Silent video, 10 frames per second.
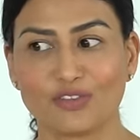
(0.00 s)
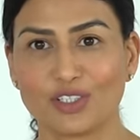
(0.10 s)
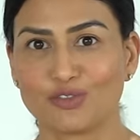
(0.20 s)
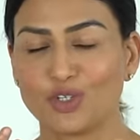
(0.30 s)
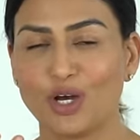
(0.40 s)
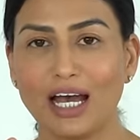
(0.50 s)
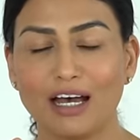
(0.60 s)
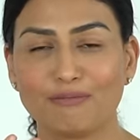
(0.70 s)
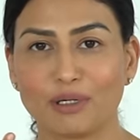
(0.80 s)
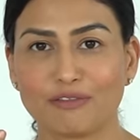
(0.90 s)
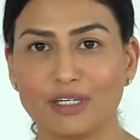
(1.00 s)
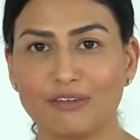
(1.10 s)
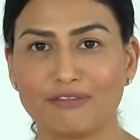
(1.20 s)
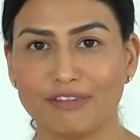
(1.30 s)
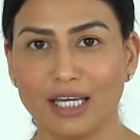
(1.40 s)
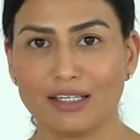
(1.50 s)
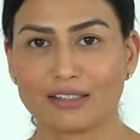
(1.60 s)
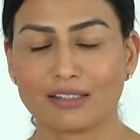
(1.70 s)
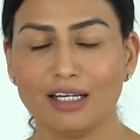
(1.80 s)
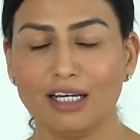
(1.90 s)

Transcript: Even if you have puffy face